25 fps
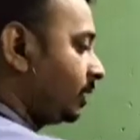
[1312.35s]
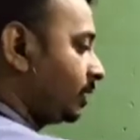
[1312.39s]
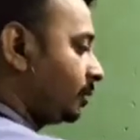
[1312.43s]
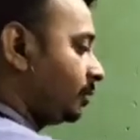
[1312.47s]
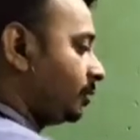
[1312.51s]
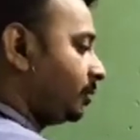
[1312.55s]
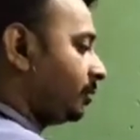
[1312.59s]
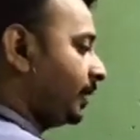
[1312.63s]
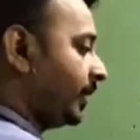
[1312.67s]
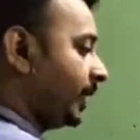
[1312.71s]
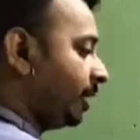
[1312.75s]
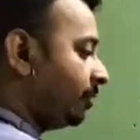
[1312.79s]

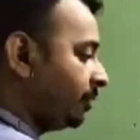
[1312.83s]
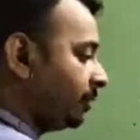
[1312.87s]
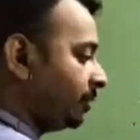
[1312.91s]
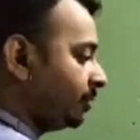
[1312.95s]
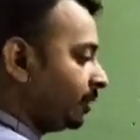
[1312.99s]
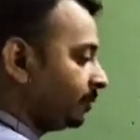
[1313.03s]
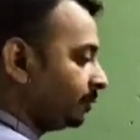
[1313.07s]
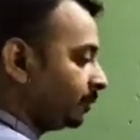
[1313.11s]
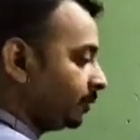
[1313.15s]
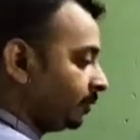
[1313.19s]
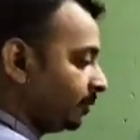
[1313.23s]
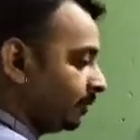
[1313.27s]
So now
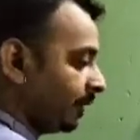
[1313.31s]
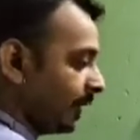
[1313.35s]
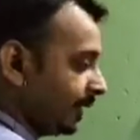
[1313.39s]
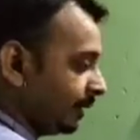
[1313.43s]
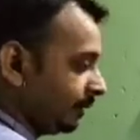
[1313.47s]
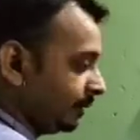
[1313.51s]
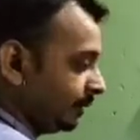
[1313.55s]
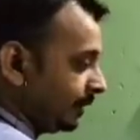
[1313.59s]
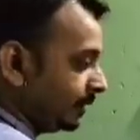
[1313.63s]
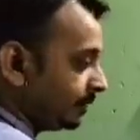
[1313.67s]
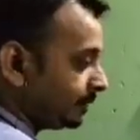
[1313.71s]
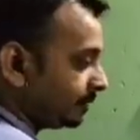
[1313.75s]
you have to
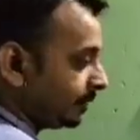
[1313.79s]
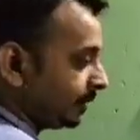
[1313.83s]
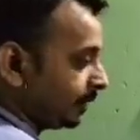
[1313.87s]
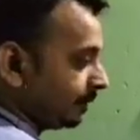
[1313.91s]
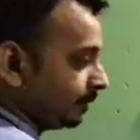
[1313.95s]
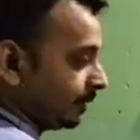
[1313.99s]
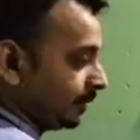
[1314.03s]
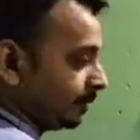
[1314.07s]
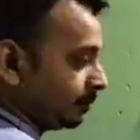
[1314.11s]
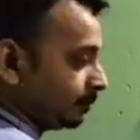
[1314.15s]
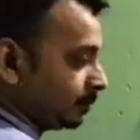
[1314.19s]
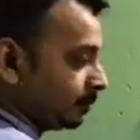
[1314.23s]
write this
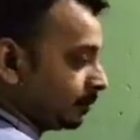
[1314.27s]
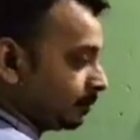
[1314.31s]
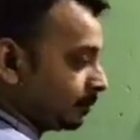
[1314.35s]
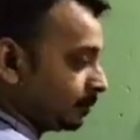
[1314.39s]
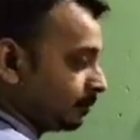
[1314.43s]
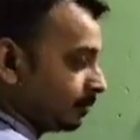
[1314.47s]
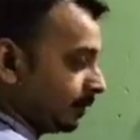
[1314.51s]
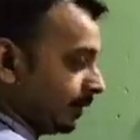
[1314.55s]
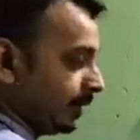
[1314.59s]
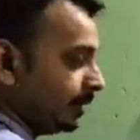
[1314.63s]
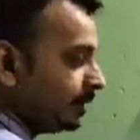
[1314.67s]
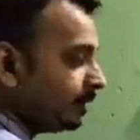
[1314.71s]
sentence
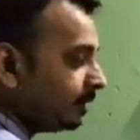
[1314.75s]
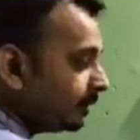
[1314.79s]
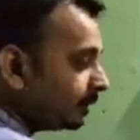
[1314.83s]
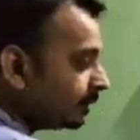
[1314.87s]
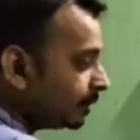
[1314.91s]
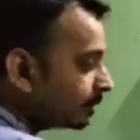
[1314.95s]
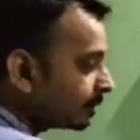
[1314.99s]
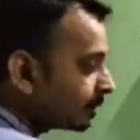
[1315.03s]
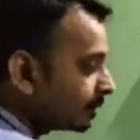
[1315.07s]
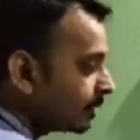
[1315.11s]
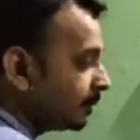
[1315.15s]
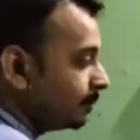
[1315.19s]
also in
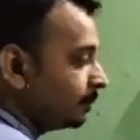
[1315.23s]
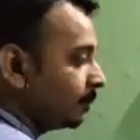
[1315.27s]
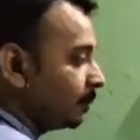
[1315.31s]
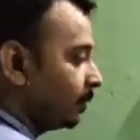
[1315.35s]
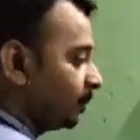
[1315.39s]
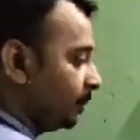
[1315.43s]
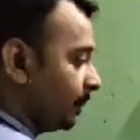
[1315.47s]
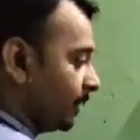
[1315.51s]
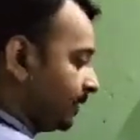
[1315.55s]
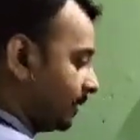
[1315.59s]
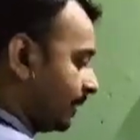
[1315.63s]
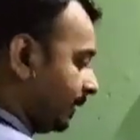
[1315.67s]

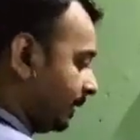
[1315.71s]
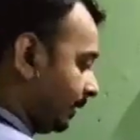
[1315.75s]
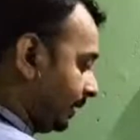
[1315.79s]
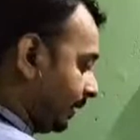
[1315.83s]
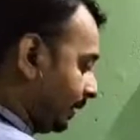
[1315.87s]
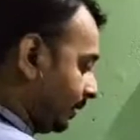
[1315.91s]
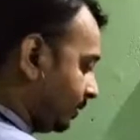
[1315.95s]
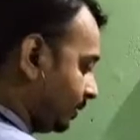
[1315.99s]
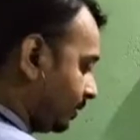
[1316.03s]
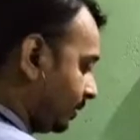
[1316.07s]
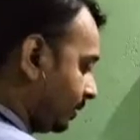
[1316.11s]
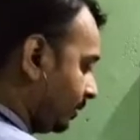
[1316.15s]
simple present
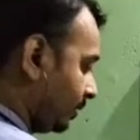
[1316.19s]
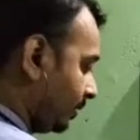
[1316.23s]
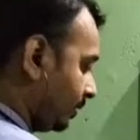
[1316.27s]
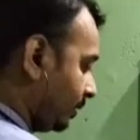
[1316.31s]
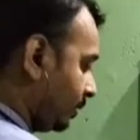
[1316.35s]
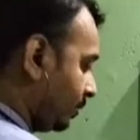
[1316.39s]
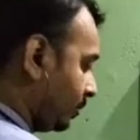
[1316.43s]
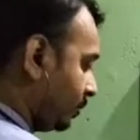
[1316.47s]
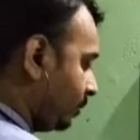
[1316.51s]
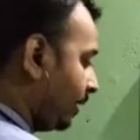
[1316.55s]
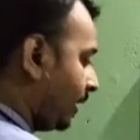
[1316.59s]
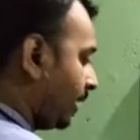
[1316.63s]
tense.
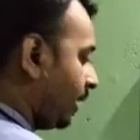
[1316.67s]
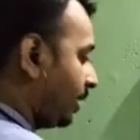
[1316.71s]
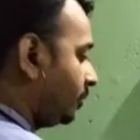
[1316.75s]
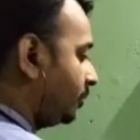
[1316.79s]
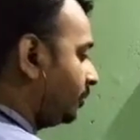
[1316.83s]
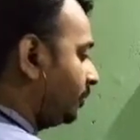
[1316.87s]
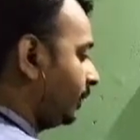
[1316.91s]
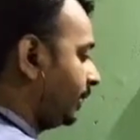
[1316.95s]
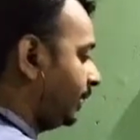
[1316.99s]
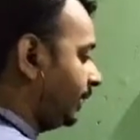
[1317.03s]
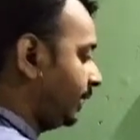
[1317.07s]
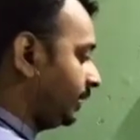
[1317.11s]
So
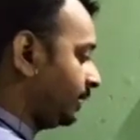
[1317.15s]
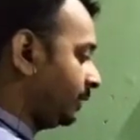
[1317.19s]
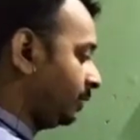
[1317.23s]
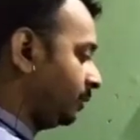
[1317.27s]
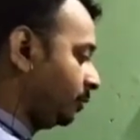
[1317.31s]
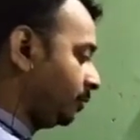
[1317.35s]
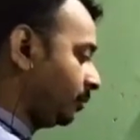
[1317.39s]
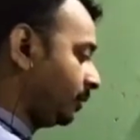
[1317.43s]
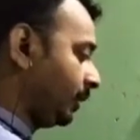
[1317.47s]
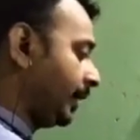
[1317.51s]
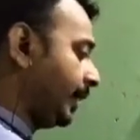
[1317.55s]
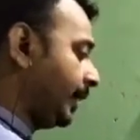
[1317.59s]
how will it
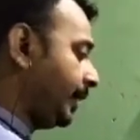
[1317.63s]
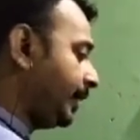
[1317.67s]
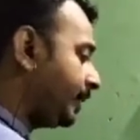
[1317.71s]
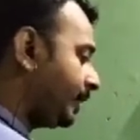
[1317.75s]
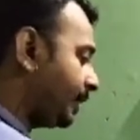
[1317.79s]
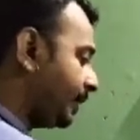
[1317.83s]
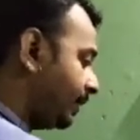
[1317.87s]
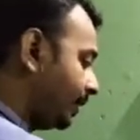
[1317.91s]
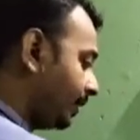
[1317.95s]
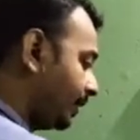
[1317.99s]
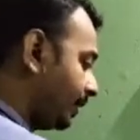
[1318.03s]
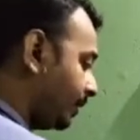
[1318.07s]
look
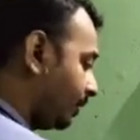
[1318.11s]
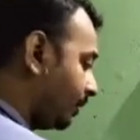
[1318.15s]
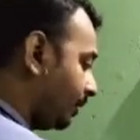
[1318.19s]
like?